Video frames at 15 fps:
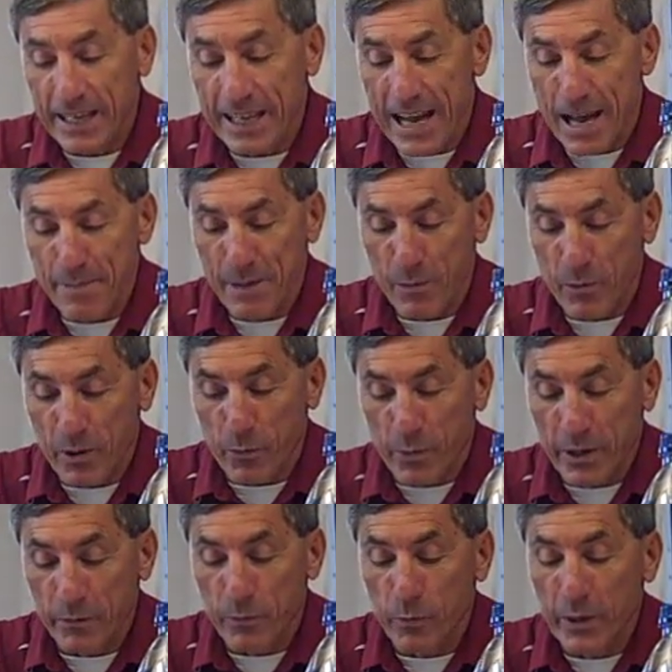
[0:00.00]
Yeah, I mean,
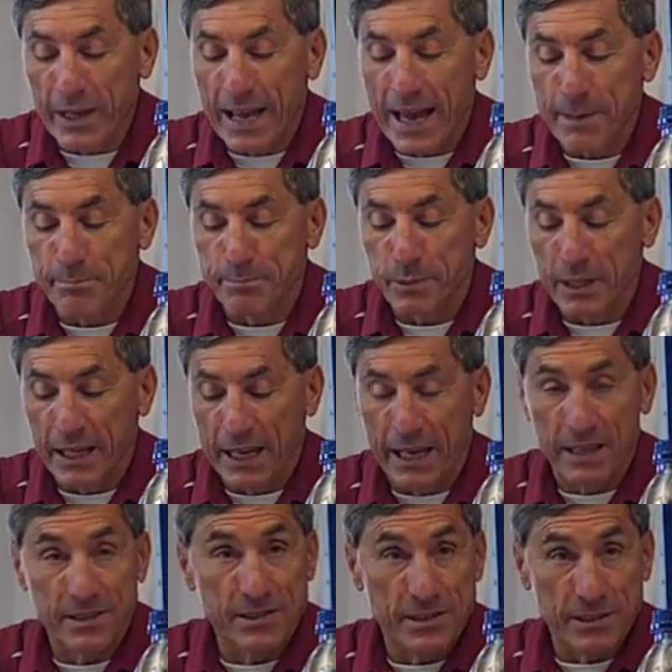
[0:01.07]
we had
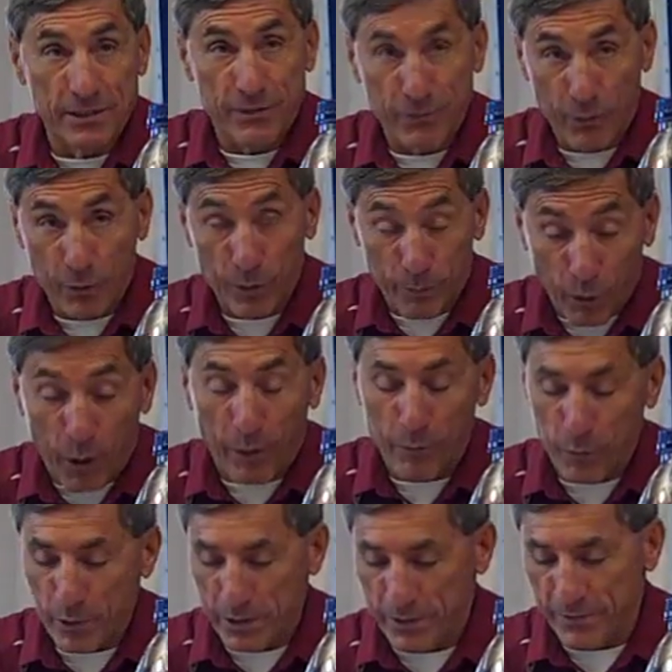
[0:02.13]
plans to throw the
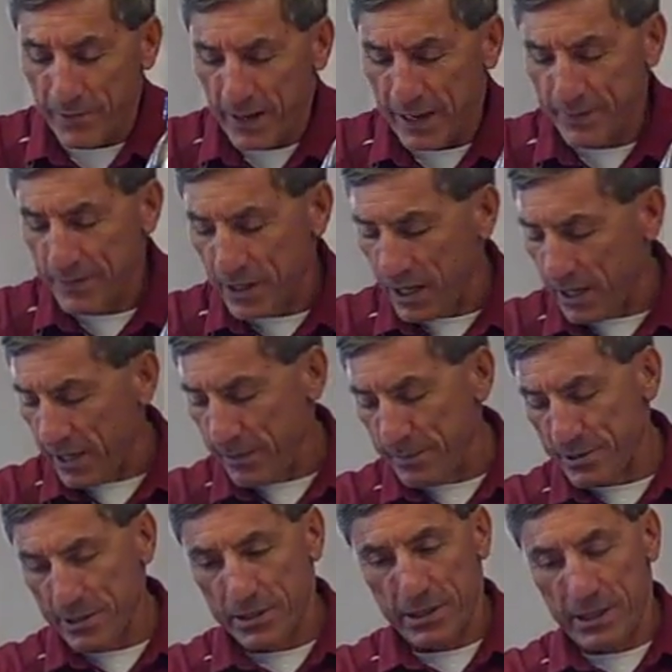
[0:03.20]
ball more than 5
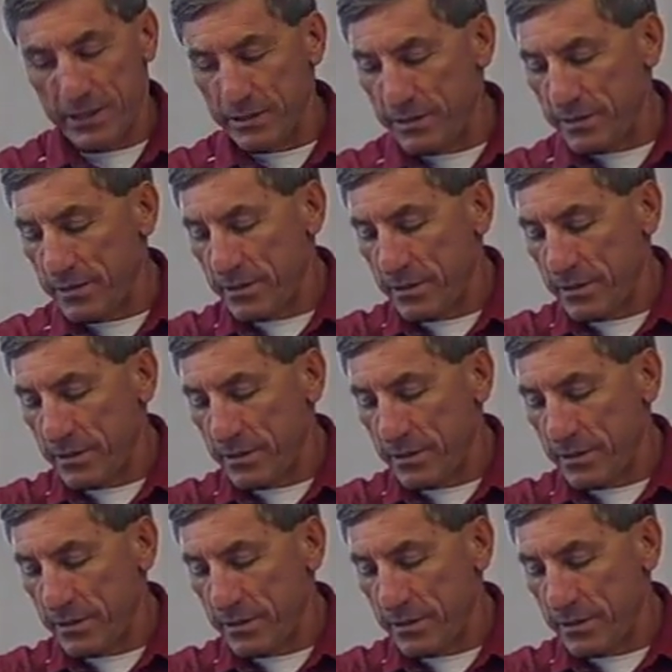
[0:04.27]
times, and then,